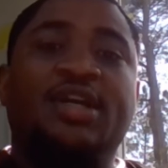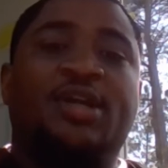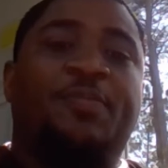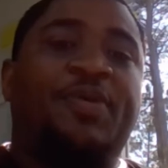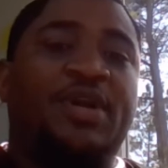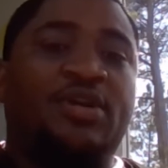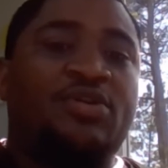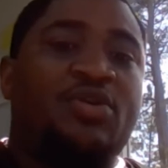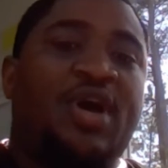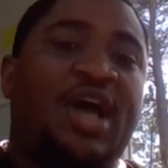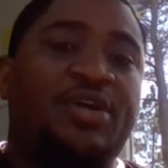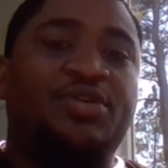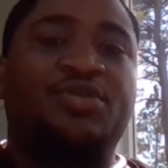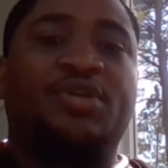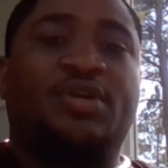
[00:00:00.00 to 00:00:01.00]
depending on how
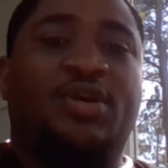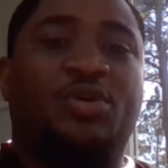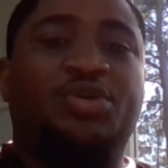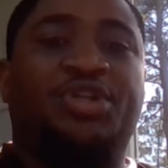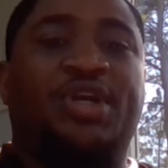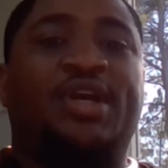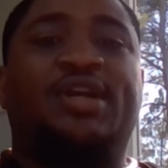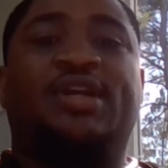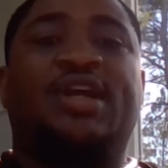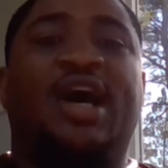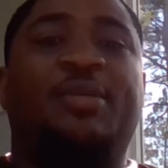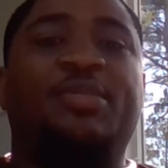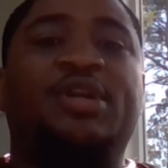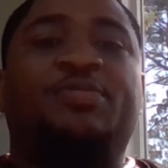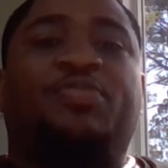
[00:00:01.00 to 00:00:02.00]
you negotiate and
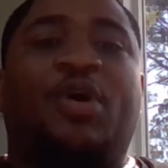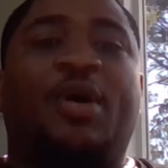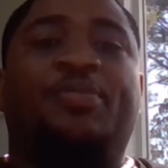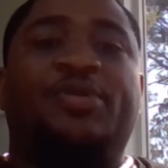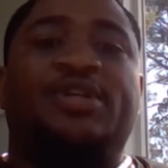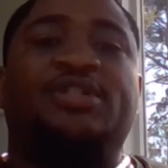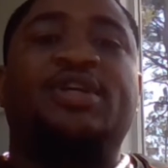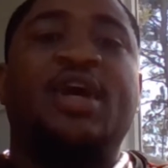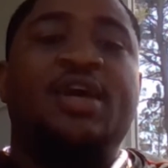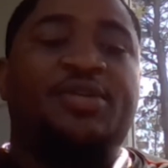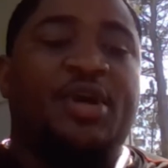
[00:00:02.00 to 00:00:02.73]
how many properties